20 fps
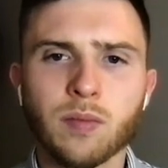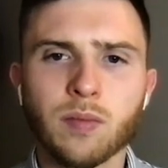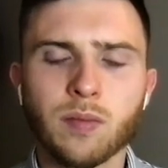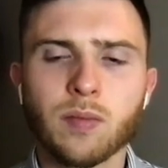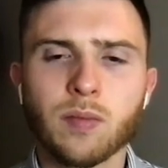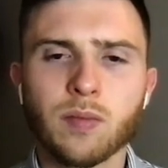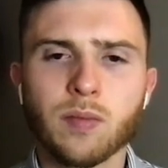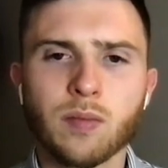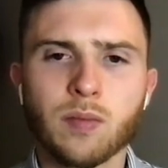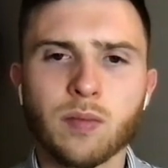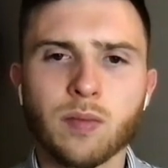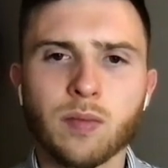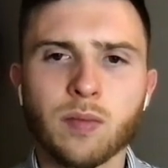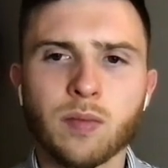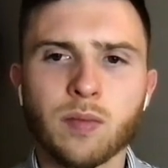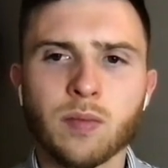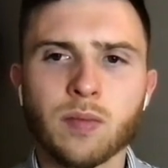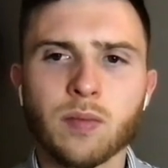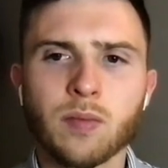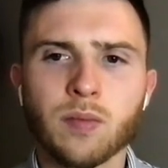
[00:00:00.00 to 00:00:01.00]

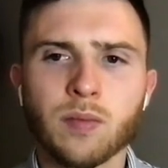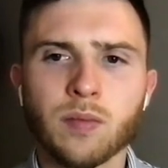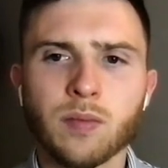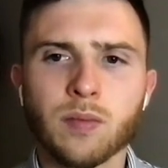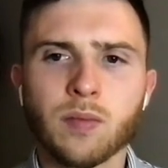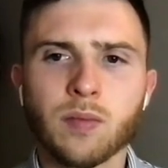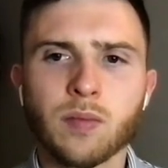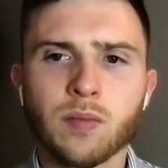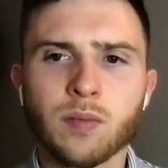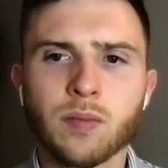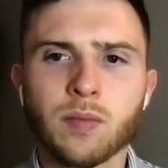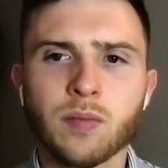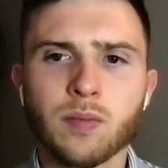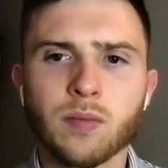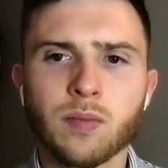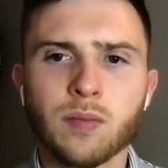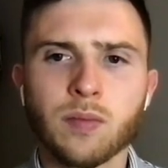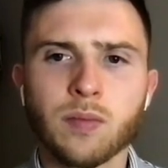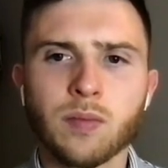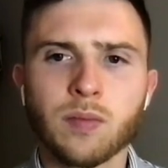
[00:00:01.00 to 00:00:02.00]

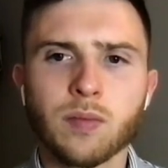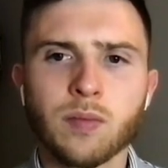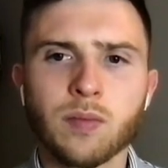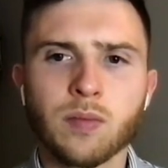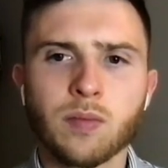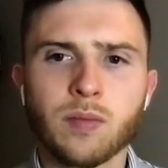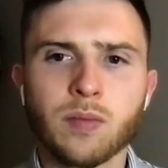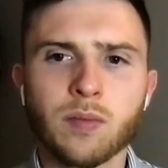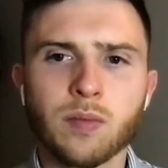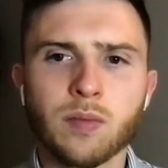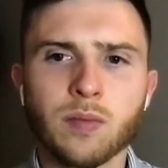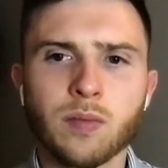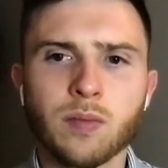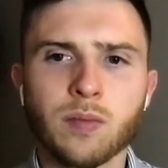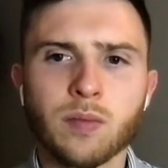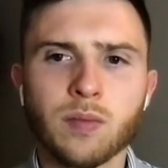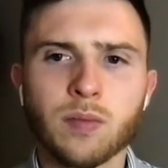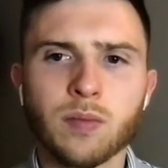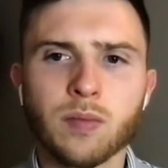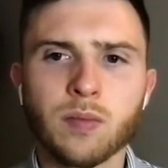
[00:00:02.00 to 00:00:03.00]

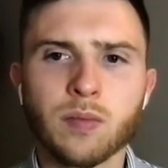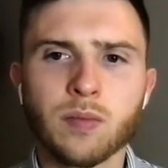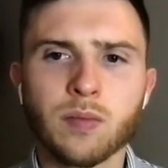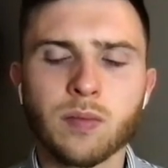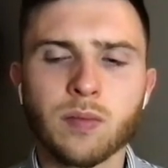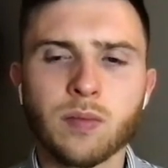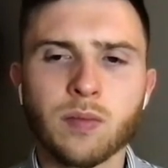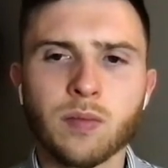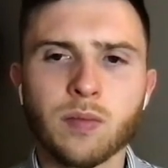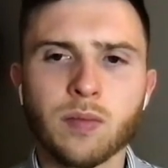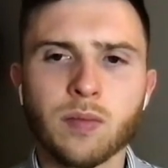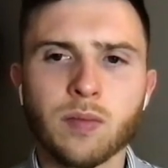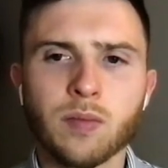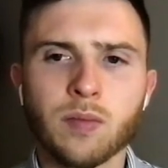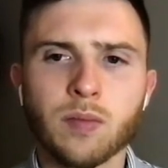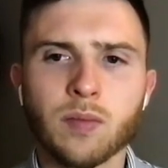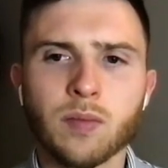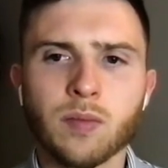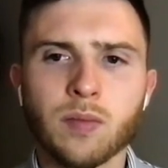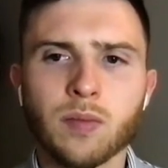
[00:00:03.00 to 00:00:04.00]

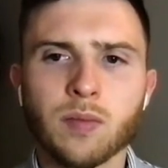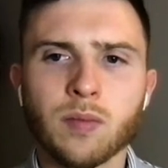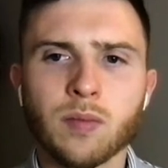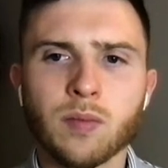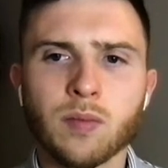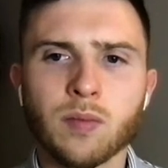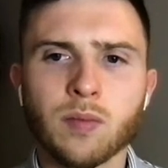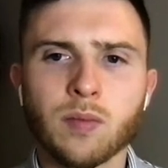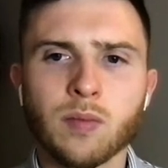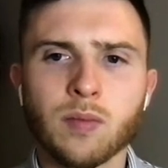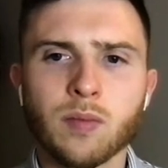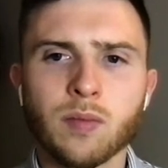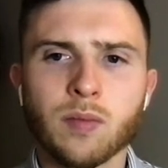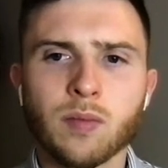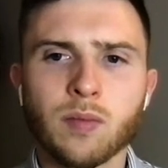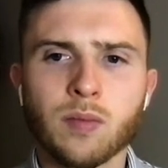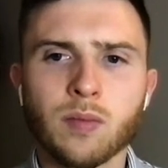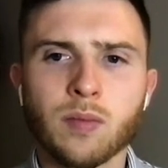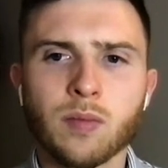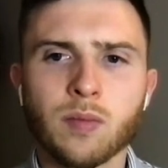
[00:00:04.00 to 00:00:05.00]

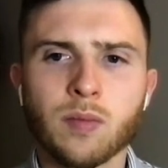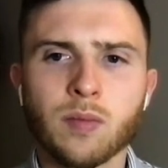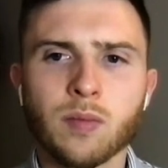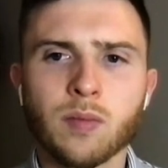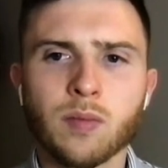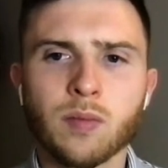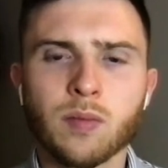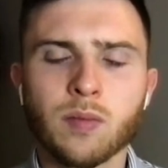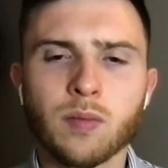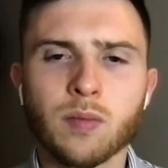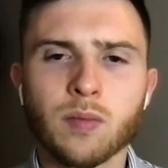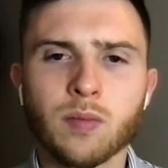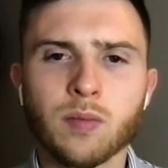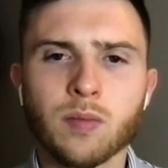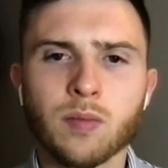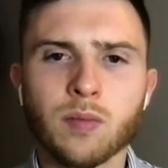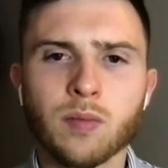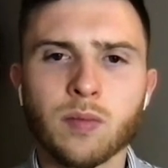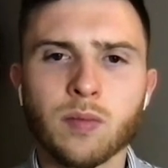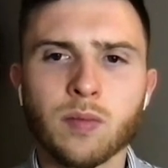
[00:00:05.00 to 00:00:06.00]

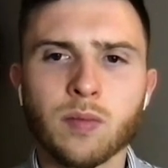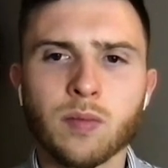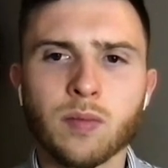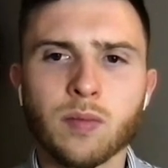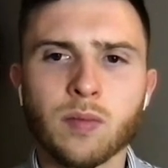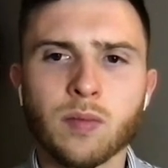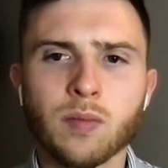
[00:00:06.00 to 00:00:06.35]
The person shown says nothing.